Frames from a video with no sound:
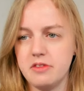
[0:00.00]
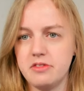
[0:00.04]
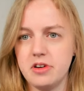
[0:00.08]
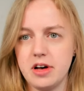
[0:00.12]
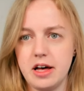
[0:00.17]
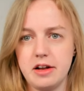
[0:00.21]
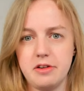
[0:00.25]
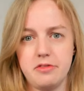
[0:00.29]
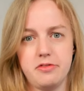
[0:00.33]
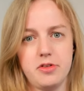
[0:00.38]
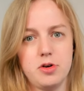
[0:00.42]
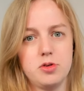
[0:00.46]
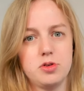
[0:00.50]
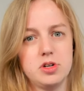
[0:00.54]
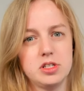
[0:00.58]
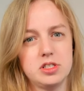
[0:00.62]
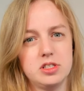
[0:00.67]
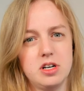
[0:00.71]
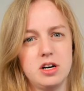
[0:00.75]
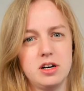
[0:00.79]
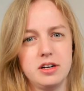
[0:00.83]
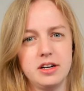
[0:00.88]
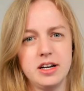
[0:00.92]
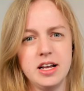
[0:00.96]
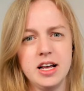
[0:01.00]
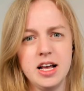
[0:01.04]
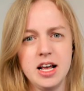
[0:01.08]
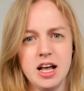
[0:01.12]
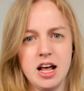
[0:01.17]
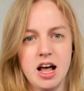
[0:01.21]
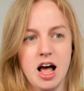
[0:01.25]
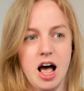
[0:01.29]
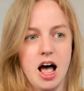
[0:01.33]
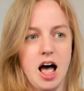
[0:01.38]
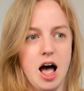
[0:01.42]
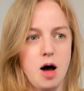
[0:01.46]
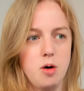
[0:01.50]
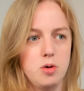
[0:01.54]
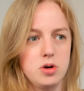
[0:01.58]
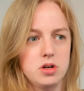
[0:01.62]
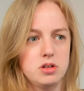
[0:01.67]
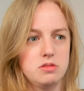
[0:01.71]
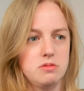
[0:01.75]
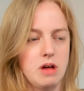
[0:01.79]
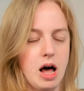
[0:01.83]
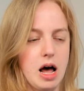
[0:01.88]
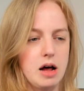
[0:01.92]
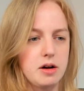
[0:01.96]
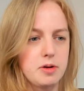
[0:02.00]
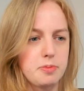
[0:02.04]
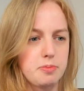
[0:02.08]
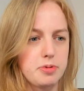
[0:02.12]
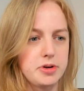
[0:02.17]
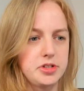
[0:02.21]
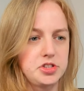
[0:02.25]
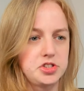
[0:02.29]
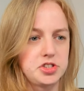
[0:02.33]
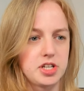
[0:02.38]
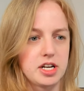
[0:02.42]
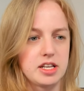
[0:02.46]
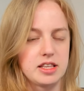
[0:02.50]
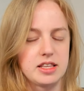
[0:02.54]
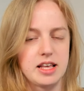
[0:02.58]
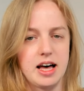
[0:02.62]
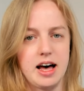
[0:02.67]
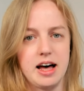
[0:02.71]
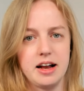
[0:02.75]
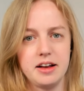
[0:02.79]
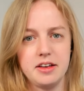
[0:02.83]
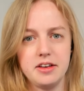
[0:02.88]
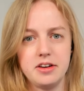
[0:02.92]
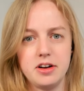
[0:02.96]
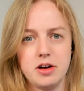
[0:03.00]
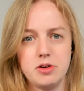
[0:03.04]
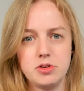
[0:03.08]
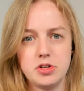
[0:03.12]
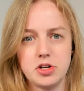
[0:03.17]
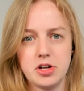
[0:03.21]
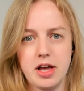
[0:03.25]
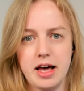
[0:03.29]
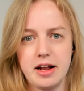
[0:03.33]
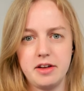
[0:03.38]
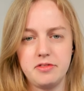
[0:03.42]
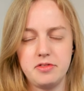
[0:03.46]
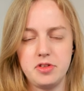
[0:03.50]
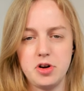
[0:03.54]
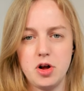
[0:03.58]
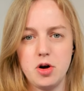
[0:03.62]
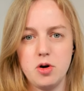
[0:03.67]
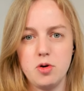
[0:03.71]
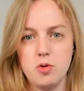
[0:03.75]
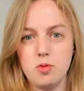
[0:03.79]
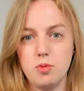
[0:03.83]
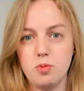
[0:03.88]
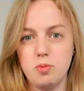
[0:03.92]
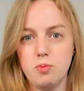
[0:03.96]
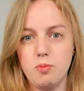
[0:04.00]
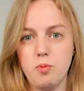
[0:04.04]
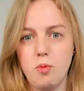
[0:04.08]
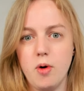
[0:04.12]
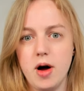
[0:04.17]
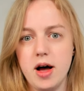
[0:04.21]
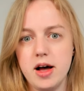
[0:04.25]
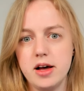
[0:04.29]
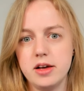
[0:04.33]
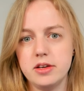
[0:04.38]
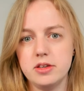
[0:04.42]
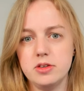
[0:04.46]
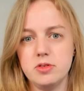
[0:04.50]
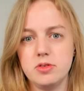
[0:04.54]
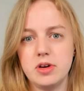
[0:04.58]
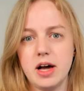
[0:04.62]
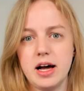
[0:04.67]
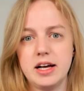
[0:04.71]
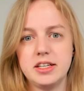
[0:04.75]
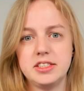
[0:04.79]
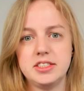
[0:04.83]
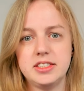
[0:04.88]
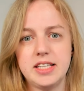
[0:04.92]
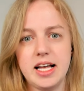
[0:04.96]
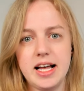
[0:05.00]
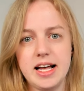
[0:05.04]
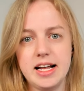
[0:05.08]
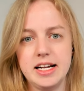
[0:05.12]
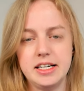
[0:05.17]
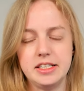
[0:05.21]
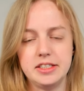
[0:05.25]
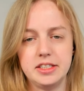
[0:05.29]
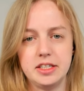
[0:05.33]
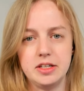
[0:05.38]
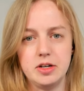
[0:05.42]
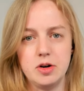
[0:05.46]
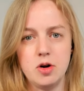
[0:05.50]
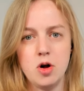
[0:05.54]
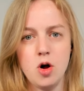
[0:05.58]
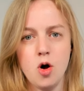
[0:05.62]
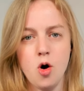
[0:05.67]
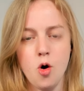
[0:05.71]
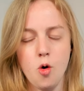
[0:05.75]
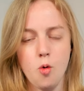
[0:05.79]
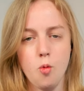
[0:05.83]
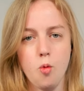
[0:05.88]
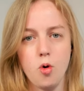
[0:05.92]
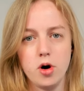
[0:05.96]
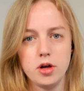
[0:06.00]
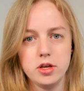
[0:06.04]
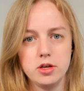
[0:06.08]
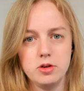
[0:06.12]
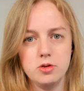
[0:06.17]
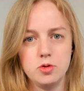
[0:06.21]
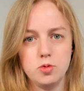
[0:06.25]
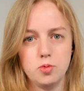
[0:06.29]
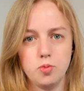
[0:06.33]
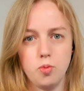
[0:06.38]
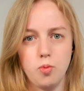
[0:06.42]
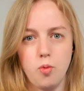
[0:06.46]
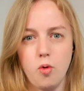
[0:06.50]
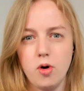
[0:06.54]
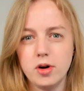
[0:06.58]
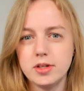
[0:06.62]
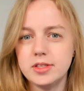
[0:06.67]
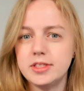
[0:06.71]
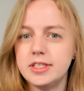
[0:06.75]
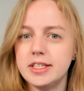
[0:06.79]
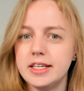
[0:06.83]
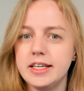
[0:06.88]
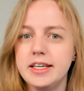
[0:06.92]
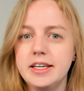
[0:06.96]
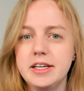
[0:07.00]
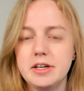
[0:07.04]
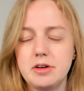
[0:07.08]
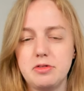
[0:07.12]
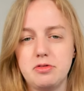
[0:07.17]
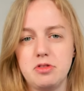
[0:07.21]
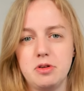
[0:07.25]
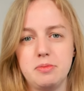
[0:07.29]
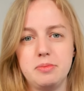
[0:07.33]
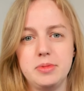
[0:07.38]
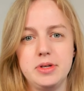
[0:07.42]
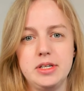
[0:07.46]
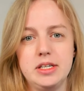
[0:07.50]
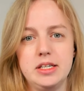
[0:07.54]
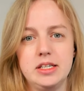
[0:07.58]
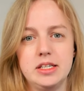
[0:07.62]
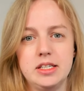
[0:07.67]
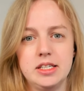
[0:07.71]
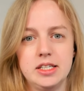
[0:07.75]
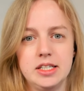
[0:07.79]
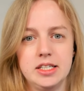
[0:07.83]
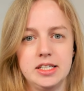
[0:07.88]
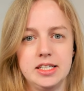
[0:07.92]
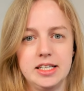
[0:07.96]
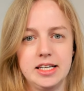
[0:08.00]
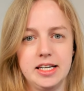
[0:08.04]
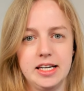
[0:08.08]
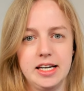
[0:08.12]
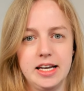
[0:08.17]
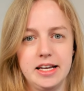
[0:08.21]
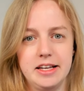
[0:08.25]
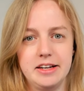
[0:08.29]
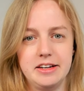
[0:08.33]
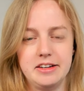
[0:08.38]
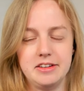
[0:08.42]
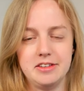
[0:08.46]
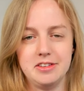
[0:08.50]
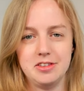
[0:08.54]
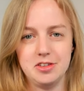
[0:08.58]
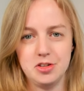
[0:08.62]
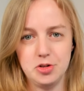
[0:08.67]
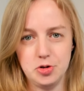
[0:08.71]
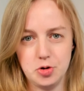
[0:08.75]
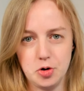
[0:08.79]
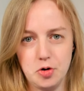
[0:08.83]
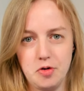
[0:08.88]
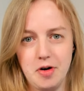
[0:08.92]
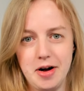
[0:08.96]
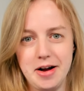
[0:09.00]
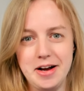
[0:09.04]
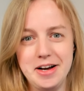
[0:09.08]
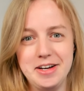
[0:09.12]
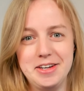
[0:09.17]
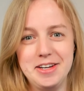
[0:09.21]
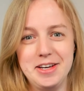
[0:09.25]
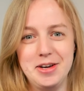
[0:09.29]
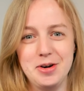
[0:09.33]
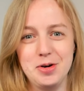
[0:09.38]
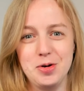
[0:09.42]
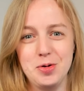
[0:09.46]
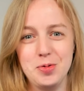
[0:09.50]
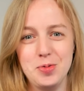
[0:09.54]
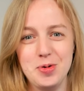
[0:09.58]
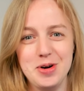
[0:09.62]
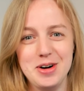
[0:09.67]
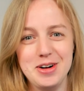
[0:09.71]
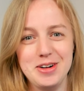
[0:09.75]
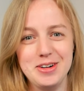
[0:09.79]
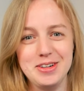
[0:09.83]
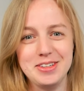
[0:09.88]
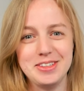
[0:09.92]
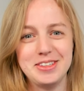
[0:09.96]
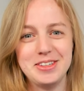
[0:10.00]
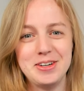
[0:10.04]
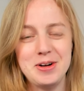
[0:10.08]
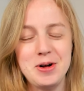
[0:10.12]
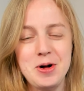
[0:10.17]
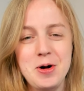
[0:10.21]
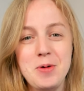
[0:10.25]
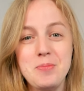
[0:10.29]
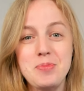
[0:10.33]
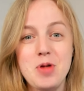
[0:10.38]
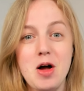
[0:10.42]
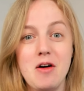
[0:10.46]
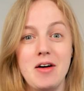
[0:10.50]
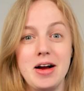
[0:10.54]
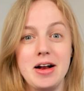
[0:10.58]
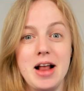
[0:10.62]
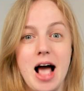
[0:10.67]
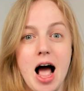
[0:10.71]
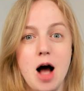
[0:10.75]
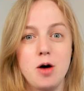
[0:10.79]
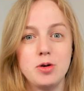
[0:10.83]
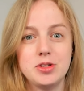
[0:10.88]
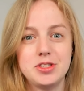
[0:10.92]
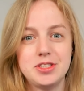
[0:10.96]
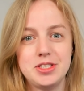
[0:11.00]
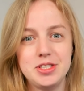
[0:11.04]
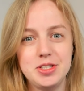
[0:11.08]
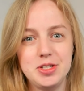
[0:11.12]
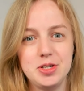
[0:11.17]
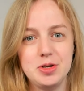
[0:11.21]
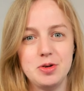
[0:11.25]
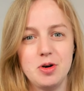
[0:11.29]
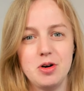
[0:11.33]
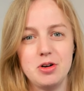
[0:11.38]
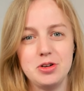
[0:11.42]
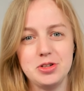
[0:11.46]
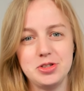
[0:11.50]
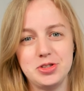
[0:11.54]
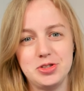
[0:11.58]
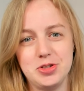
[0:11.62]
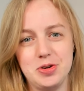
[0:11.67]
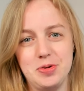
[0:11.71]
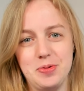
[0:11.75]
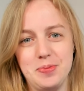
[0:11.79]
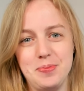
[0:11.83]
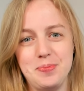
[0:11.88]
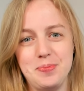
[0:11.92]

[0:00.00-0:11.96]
and focus on, I'd appreciate that, to kind of know where you guys stand and what you'd want to hear from me in your ideal world. All right, I will see you all soon.